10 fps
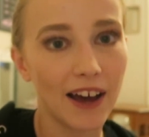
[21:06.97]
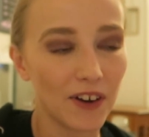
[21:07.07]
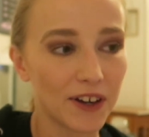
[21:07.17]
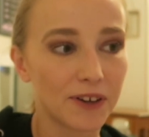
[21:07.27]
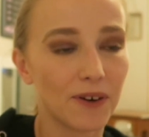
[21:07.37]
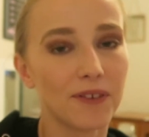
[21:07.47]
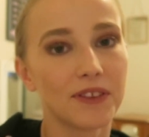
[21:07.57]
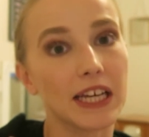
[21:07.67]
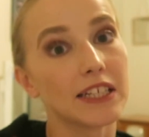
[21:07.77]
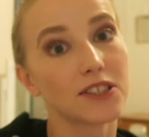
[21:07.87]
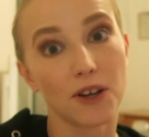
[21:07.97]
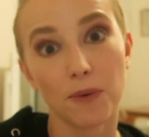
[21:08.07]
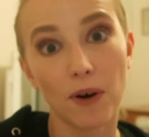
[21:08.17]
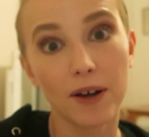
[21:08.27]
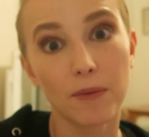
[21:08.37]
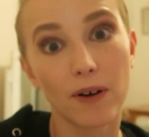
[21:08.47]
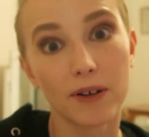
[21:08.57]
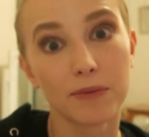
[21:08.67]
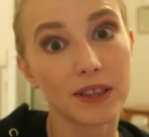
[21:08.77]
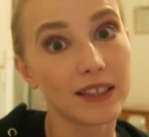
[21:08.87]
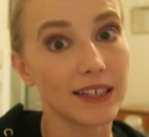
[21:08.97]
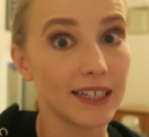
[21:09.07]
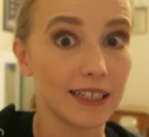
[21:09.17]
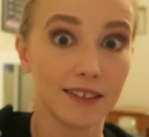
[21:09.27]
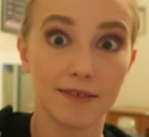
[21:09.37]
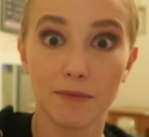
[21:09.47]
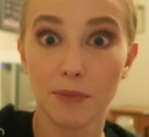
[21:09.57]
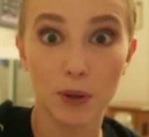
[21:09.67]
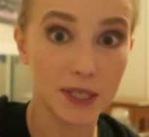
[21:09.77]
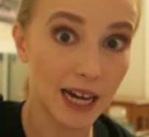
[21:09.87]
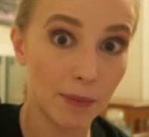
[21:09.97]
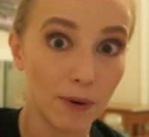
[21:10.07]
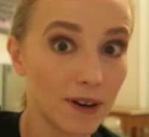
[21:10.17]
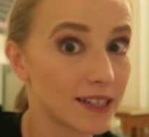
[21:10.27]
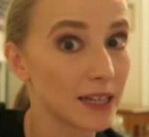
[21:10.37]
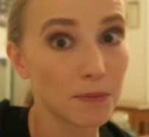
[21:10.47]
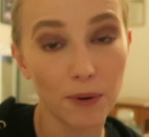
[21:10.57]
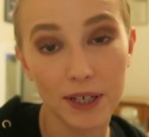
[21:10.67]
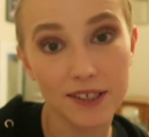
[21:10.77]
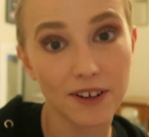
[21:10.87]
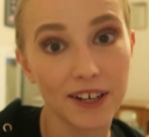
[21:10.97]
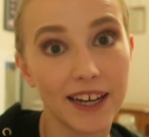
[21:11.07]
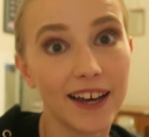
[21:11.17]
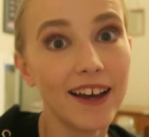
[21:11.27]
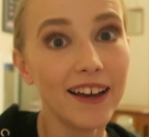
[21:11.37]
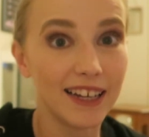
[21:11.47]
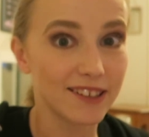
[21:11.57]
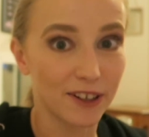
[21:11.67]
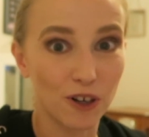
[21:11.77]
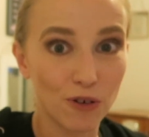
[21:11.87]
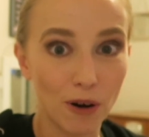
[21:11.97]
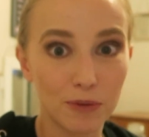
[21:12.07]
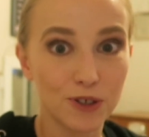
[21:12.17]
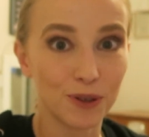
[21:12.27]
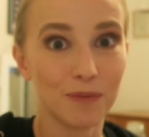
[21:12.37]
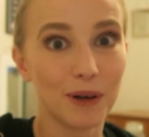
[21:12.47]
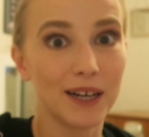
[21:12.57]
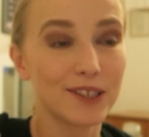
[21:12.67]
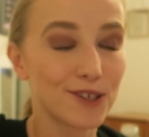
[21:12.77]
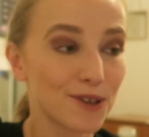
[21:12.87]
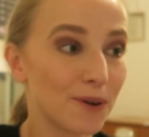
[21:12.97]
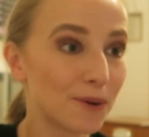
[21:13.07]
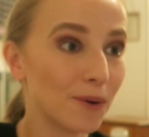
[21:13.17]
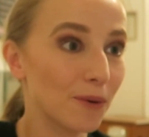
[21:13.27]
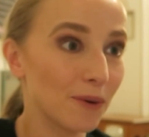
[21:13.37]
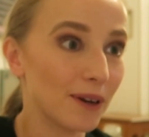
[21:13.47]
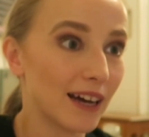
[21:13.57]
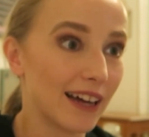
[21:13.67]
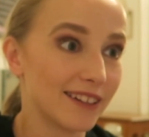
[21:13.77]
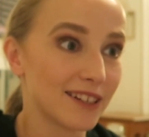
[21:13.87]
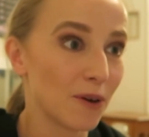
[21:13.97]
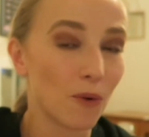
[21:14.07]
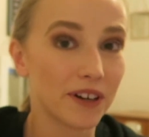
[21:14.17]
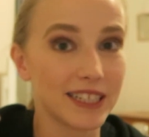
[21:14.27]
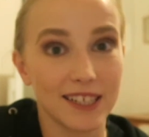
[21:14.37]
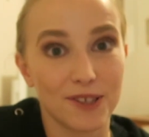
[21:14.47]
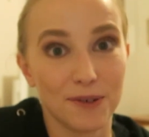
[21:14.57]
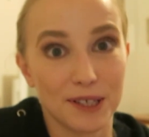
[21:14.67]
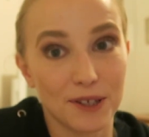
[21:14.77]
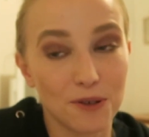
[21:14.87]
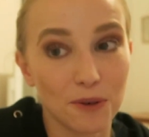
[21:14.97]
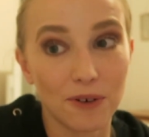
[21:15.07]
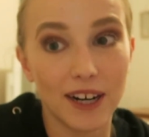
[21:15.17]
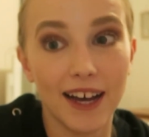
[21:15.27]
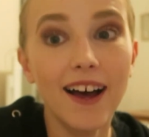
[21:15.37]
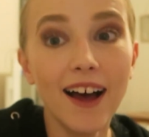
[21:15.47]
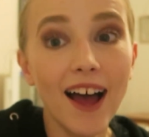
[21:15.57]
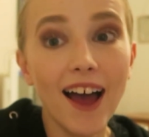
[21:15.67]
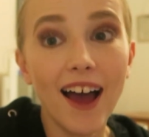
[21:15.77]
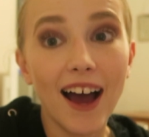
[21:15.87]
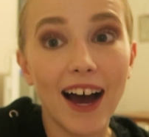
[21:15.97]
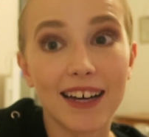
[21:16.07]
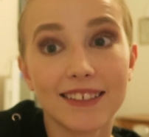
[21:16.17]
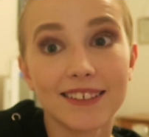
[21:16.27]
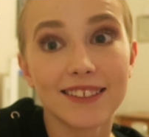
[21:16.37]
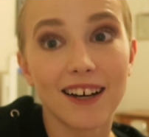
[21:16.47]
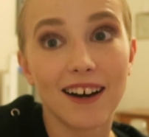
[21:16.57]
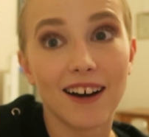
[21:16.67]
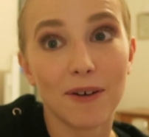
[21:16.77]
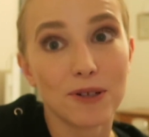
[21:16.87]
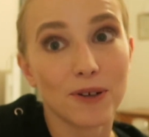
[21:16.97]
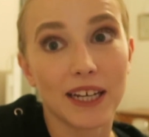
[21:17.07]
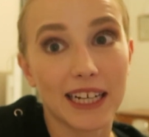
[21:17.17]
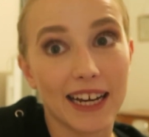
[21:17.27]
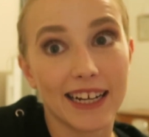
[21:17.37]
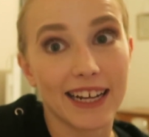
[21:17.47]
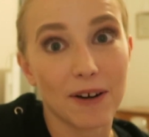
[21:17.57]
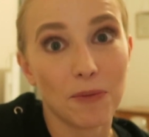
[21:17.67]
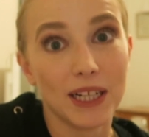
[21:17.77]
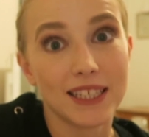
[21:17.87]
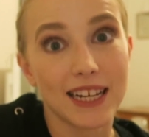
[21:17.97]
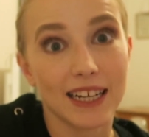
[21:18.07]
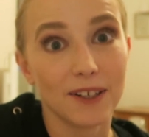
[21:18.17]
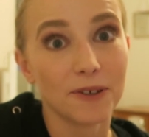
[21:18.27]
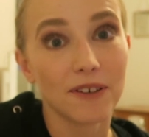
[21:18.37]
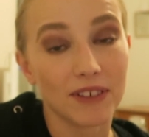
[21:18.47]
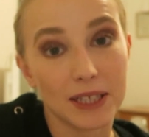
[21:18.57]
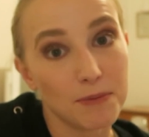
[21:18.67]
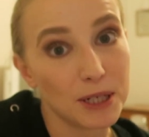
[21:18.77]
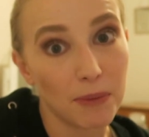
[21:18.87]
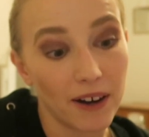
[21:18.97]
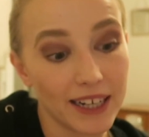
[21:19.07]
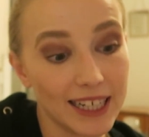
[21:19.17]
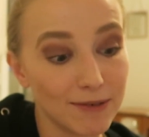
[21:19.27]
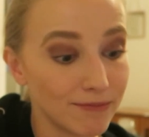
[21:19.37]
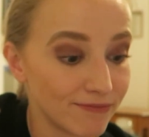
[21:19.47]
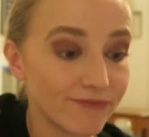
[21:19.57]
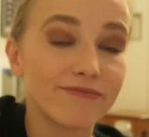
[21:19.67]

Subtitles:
And I got the Snow White one with the poison apple and it says poison on it. It's like a cropped jumper. It's so cool. And I wanted it as soon as I saw it. And I was looking at it again on Wednesday and Luke convinced me to buy it.